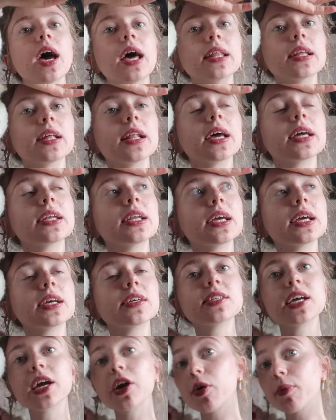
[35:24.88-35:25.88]
And the lighting
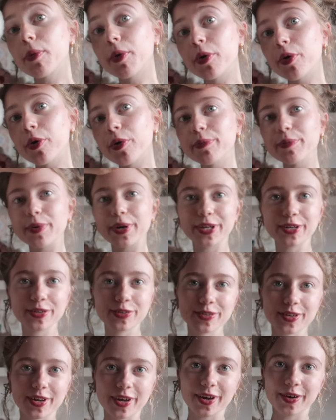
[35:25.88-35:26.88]
is terrible,
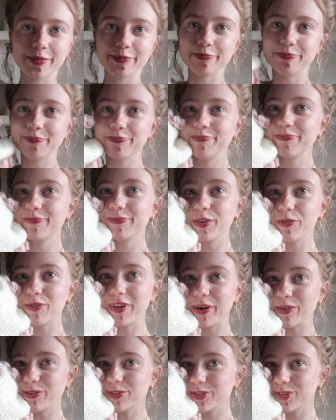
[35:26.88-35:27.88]
but the
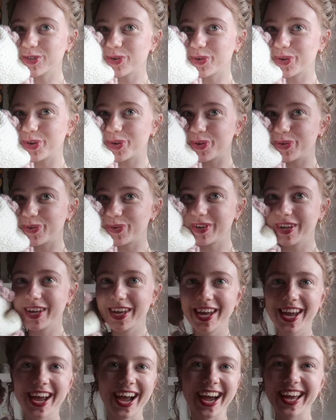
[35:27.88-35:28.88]
flowers are so cute.
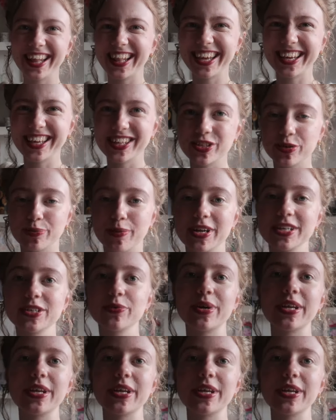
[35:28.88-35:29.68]
I like it so much.